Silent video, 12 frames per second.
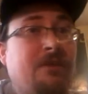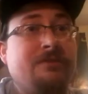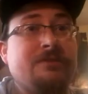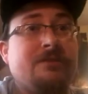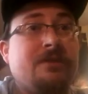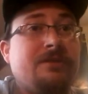of a
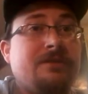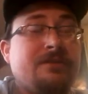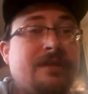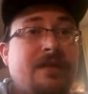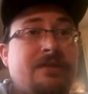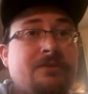sudden
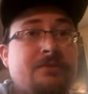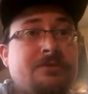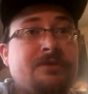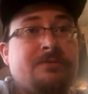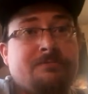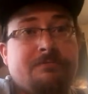decide to use
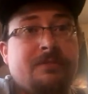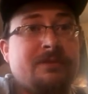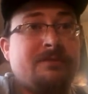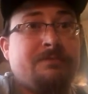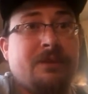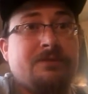his
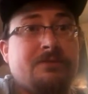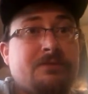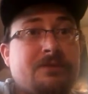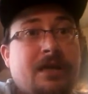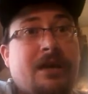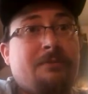special
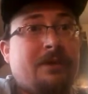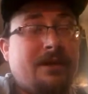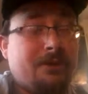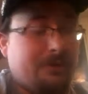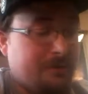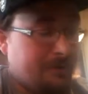God
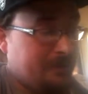power?